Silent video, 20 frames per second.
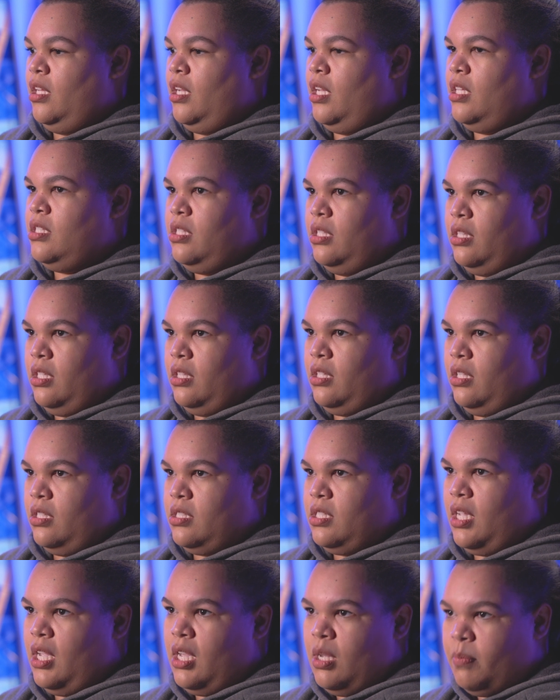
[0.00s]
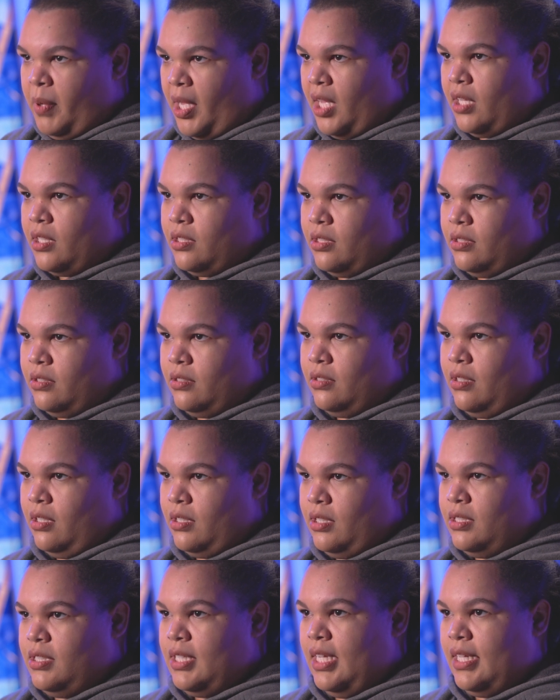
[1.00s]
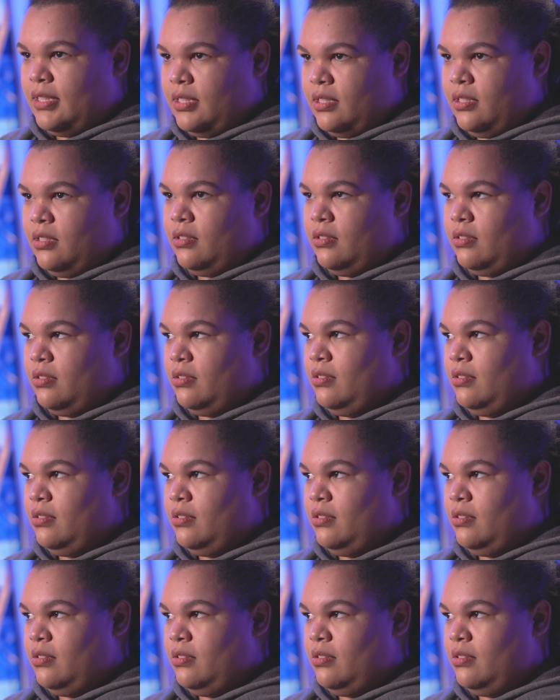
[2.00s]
I see that there's a cake box on his desk.